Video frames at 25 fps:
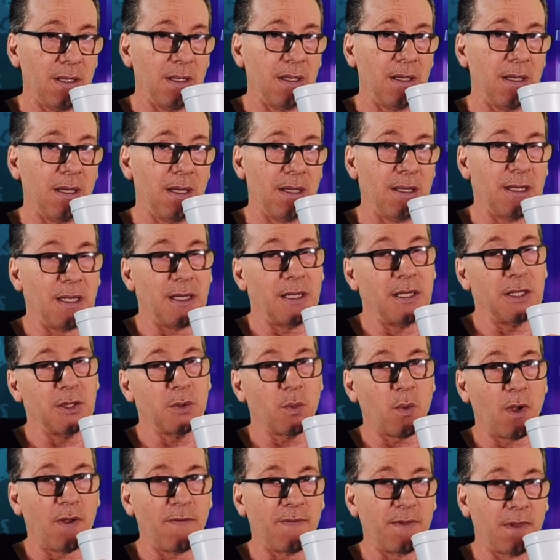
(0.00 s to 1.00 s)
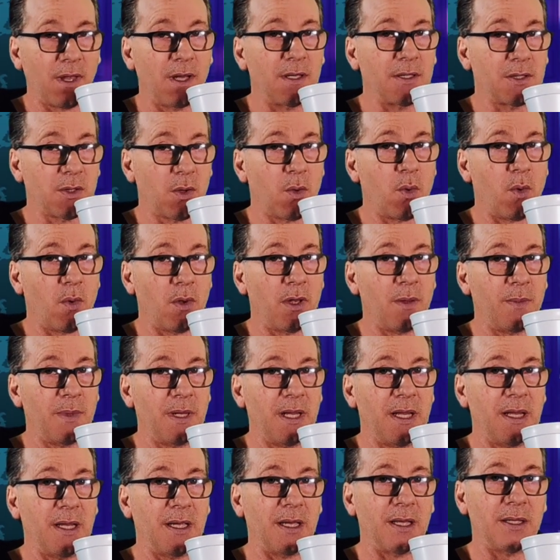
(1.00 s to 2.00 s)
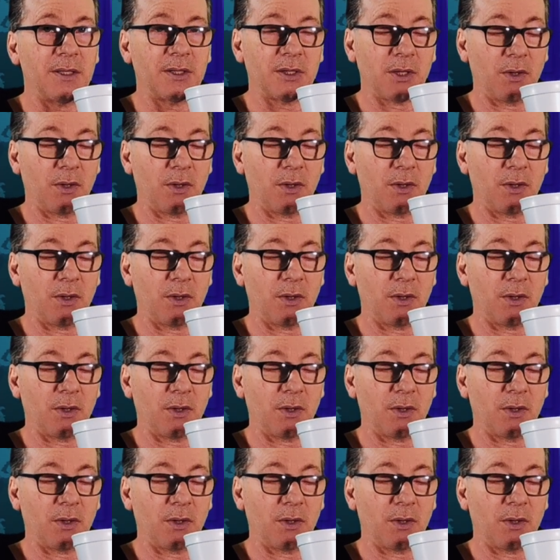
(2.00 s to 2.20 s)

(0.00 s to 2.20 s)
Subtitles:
And then his wife does call him an idiot.